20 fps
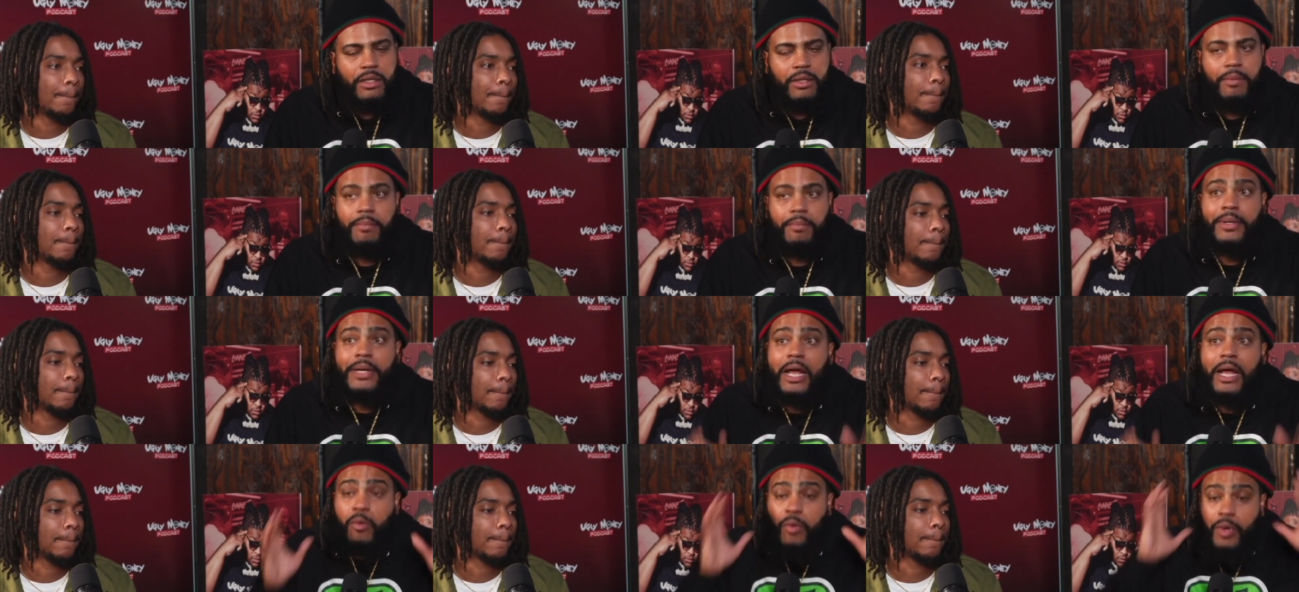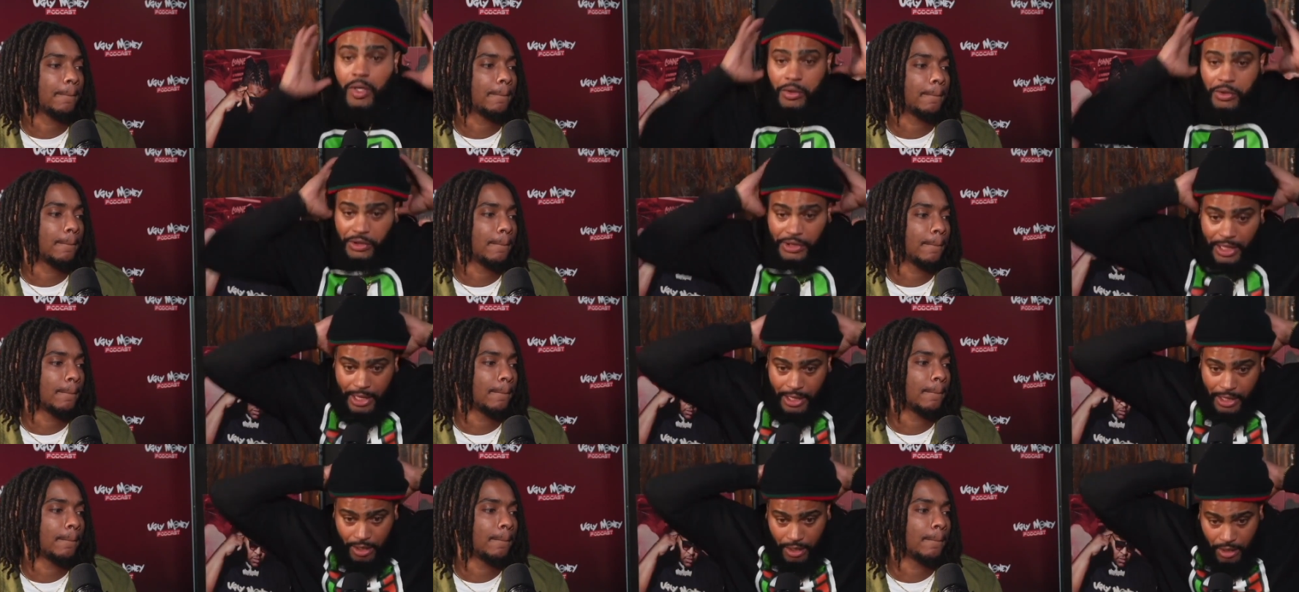Speaker 1: But I will
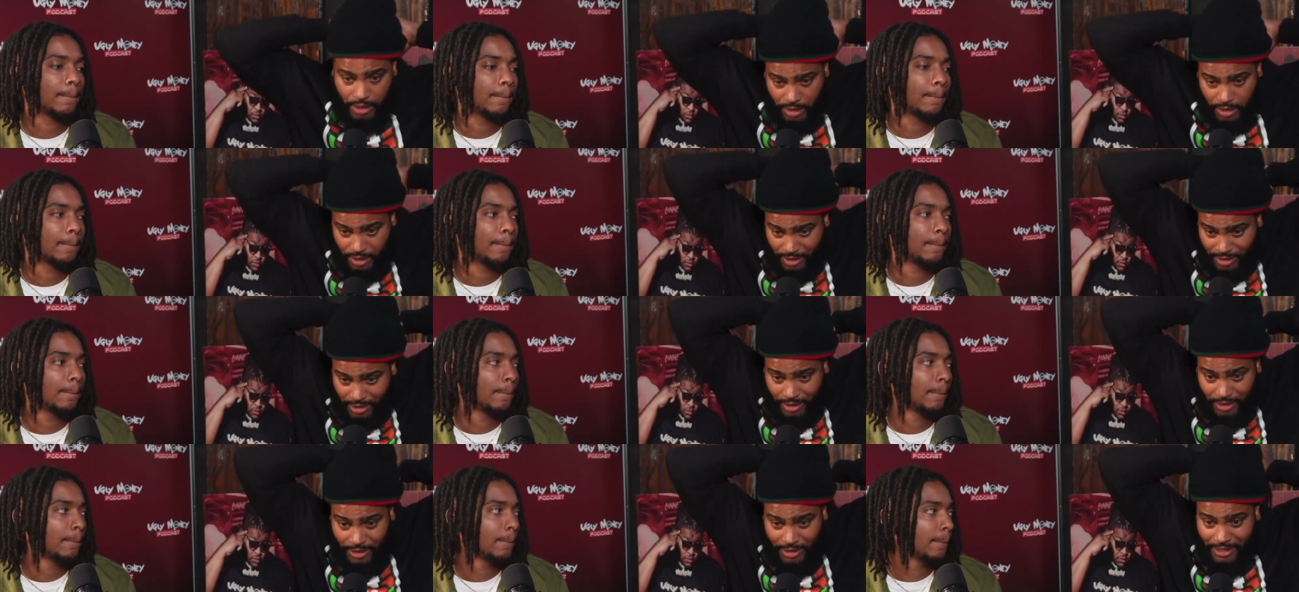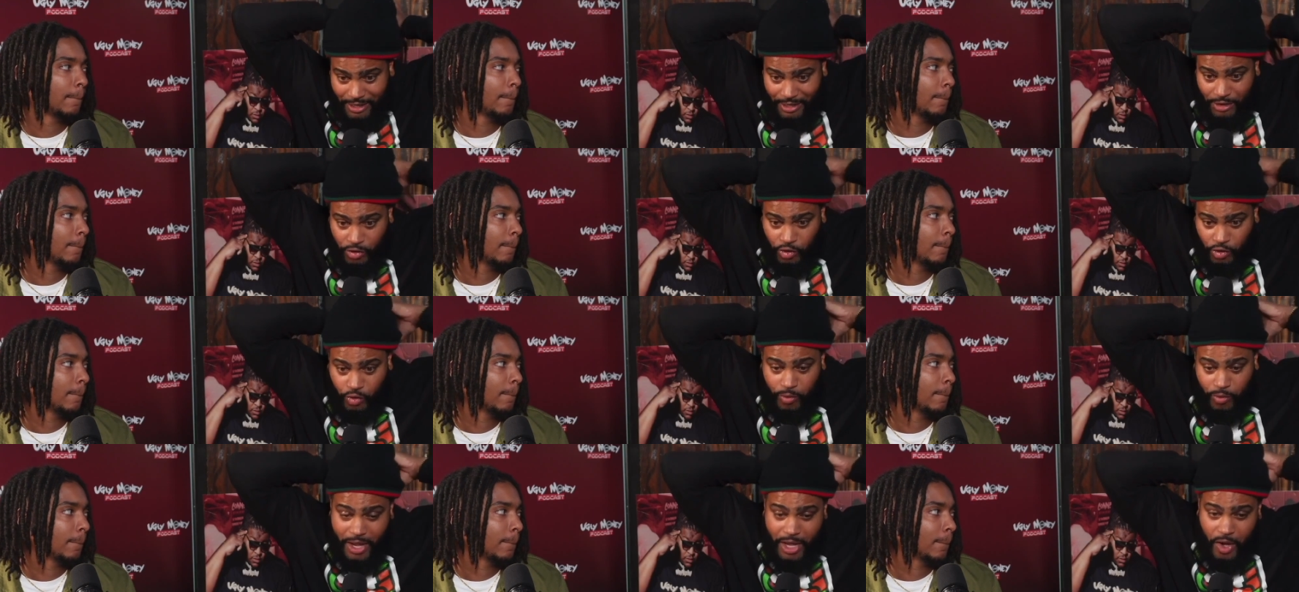say,
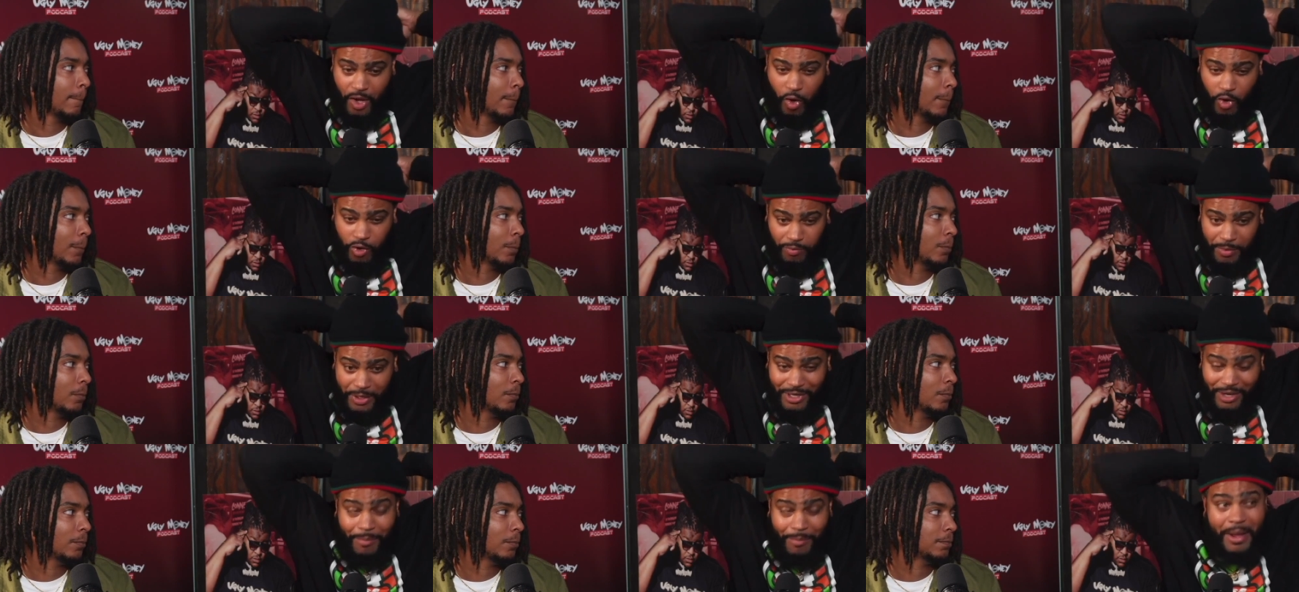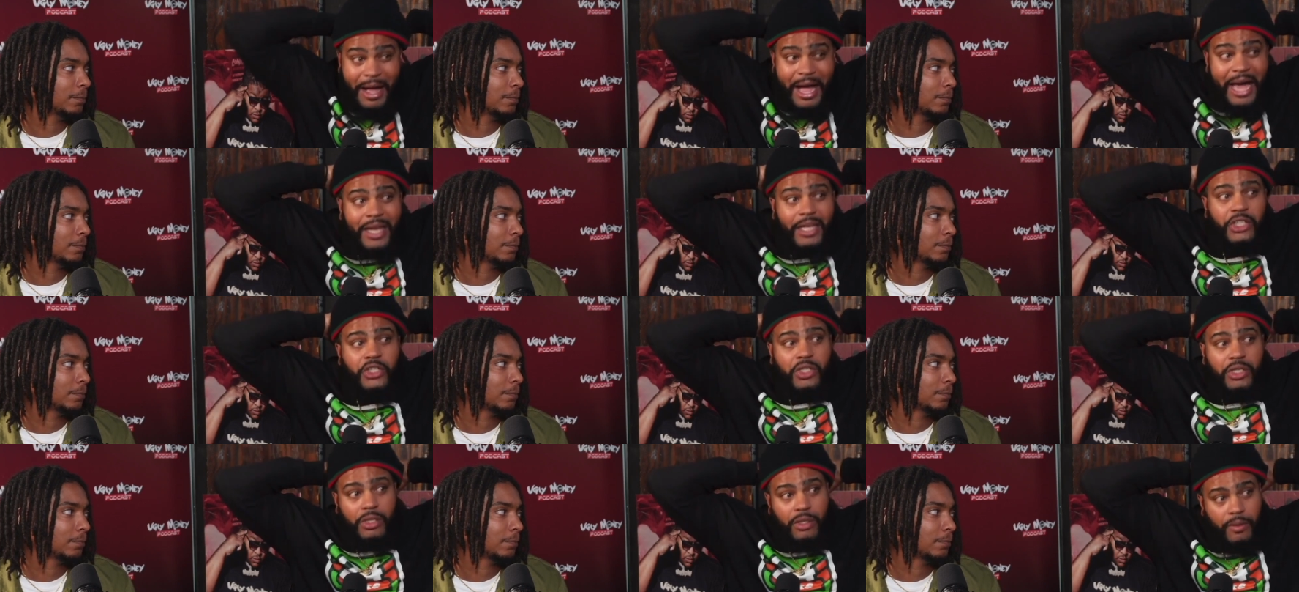Drake owes me an
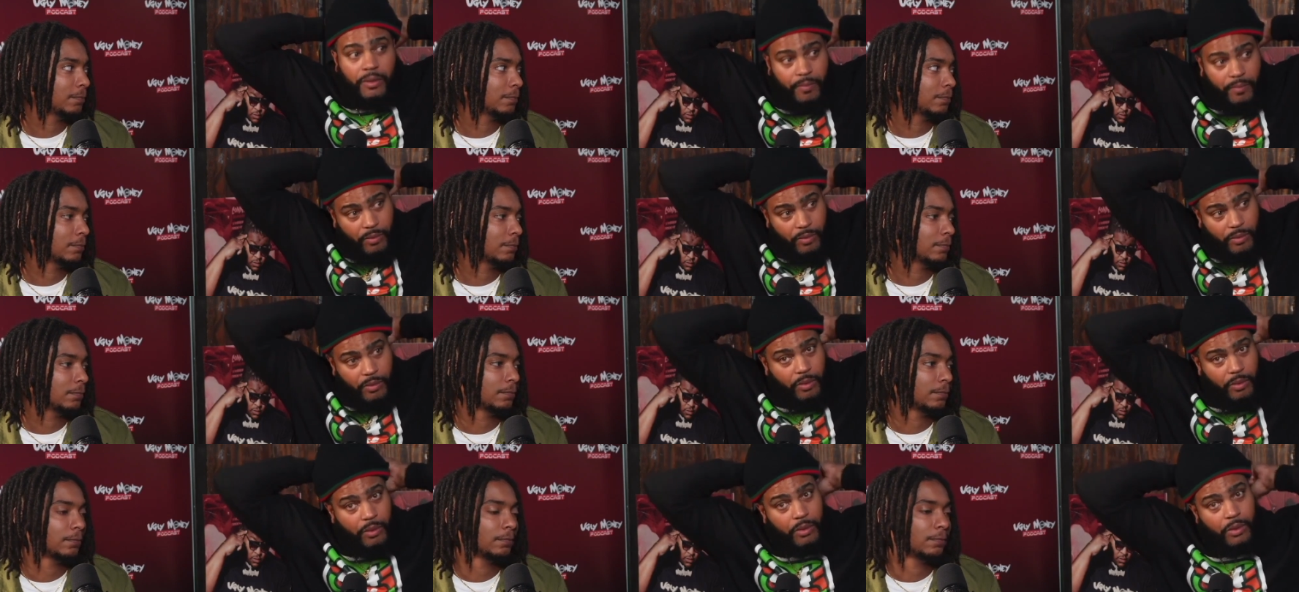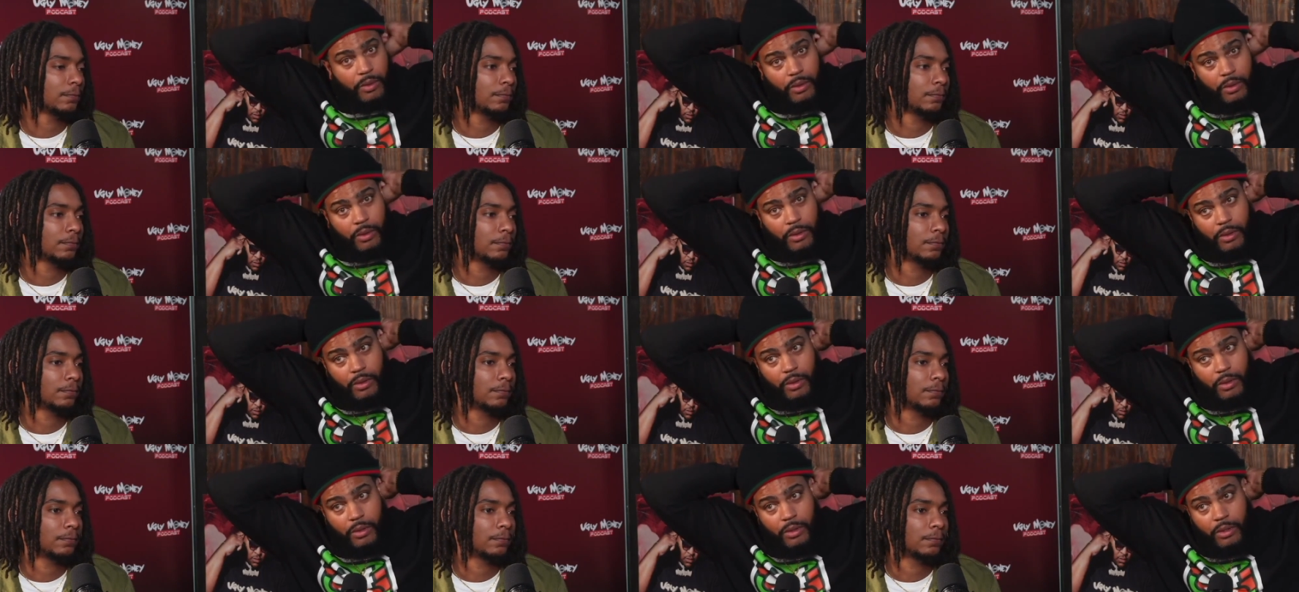apology.
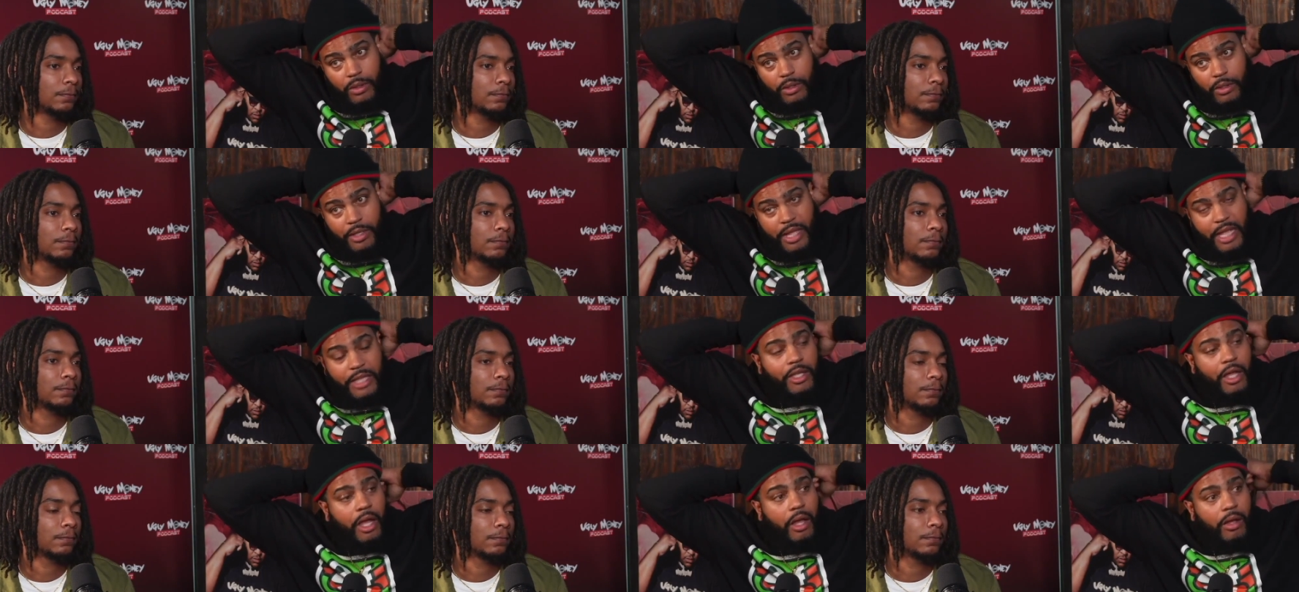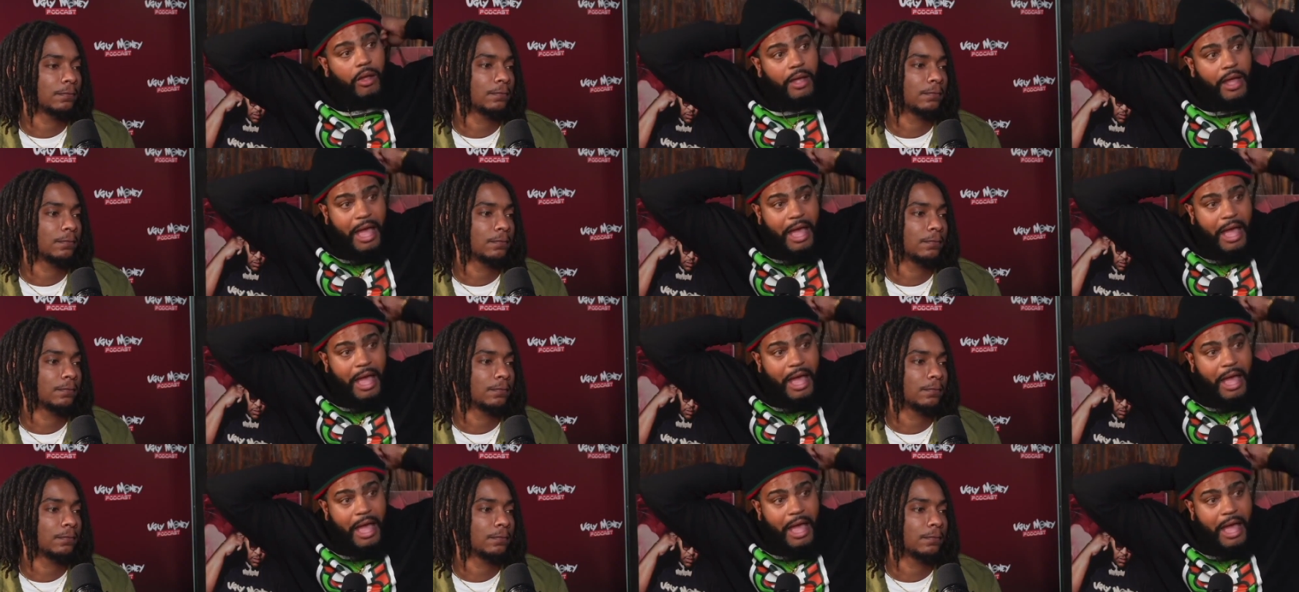Mm. That's all.